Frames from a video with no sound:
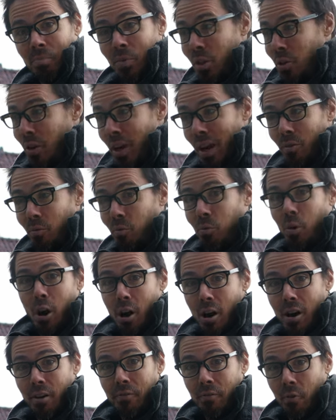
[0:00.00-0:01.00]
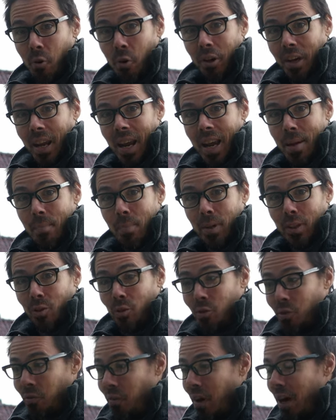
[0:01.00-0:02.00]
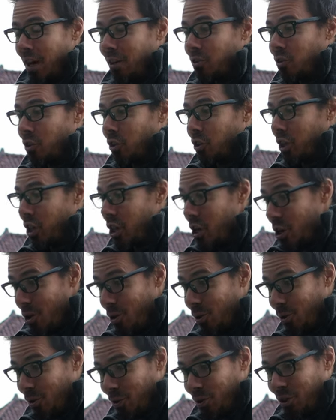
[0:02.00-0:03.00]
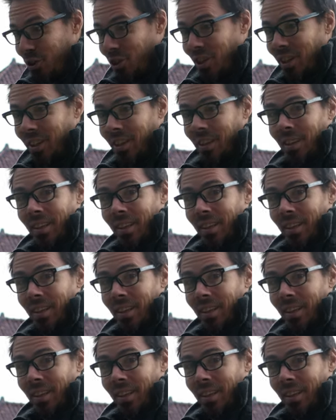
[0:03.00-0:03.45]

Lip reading: You get raw 4K, but those files are huge.